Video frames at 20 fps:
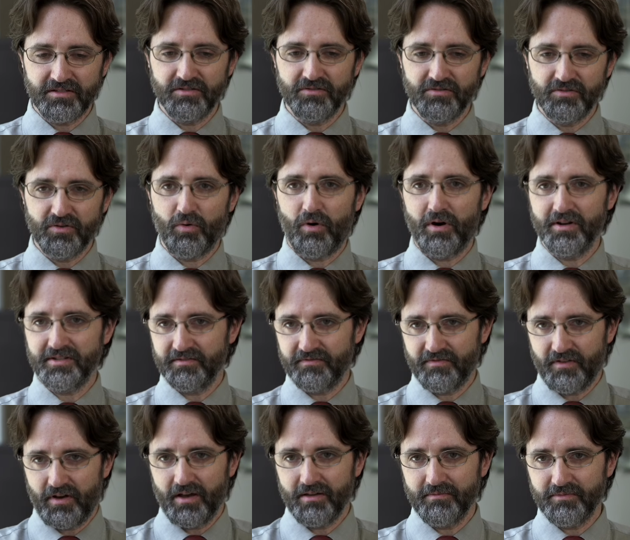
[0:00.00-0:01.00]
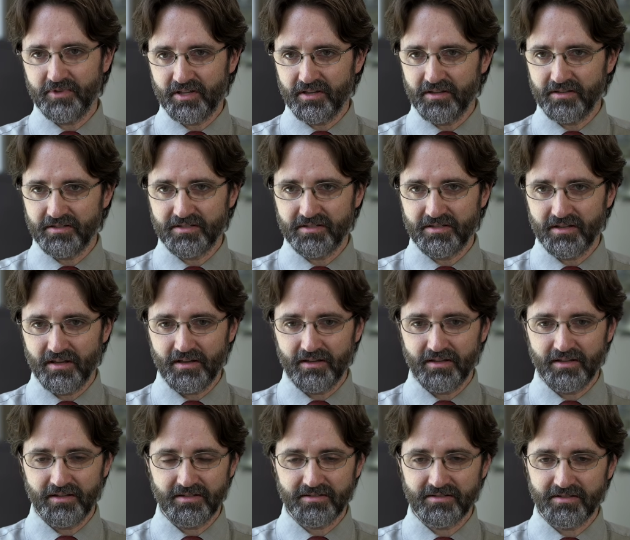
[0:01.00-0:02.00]
to quantify, because uh,
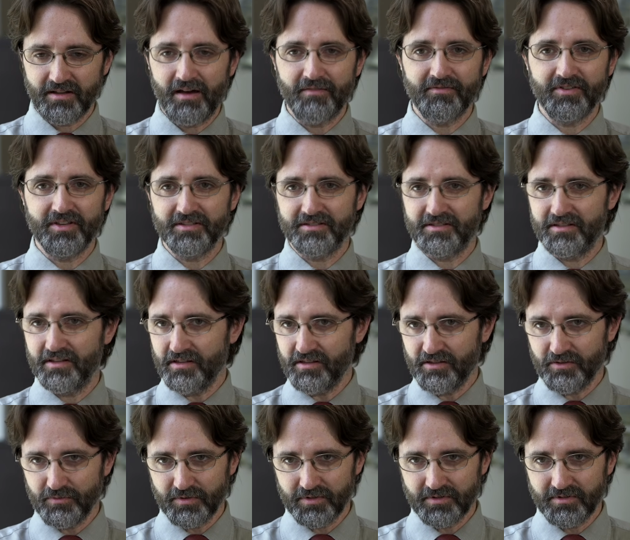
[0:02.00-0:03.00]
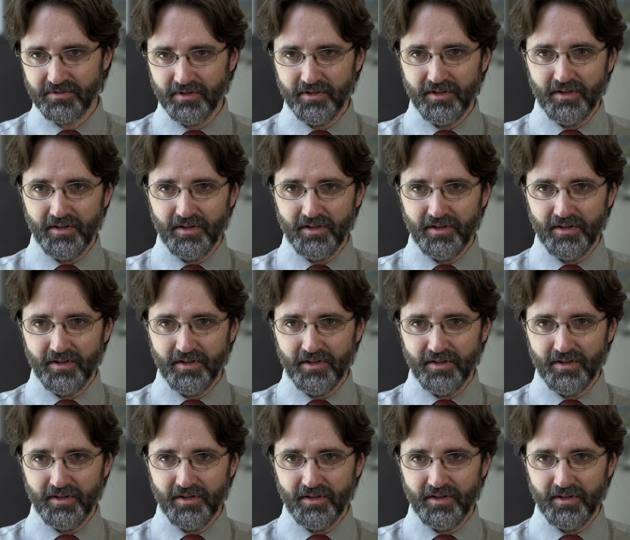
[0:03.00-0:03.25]
it isn't obvious that you would